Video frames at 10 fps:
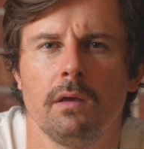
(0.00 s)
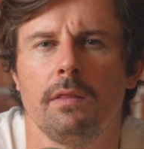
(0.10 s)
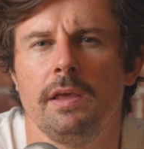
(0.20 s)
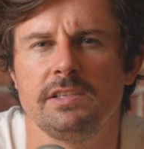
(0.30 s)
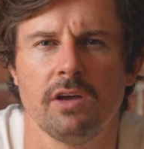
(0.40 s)

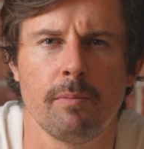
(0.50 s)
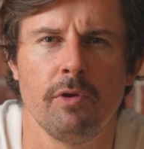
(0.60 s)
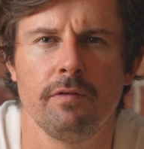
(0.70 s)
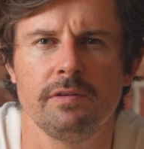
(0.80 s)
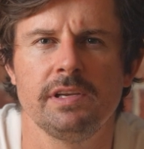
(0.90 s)
These night
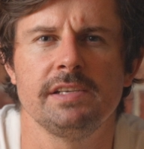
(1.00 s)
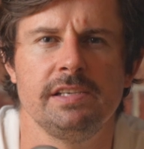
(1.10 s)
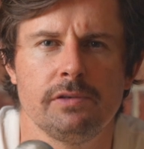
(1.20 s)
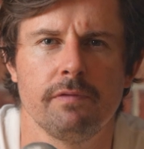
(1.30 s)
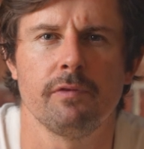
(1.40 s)
movers
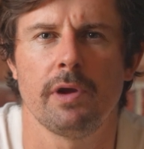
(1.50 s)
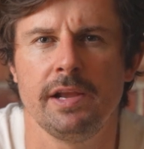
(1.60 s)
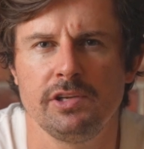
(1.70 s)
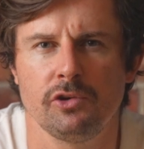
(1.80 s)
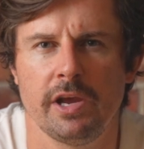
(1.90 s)
assist with
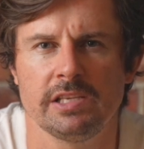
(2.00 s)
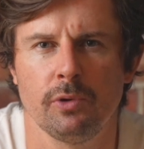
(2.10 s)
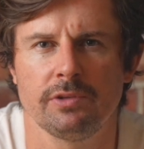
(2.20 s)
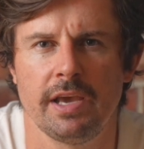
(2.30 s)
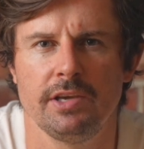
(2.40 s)
arranging
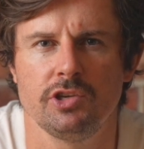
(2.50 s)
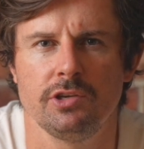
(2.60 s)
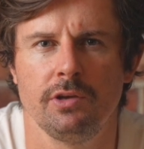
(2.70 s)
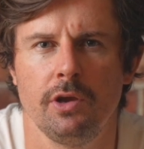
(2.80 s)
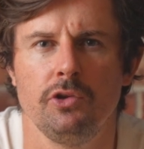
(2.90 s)

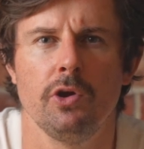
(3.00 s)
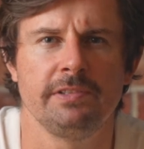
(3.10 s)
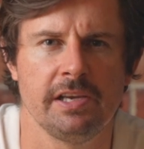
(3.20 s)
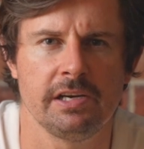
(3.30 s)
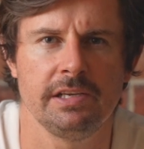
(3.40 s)
transportation, new
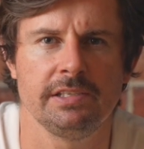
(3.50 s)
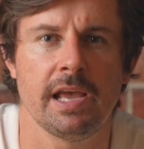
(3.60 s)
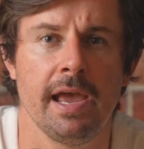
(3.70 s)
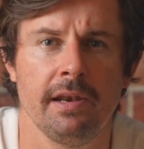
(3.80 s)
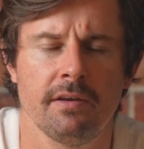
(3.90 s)
identities
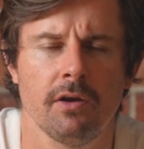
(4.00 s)
and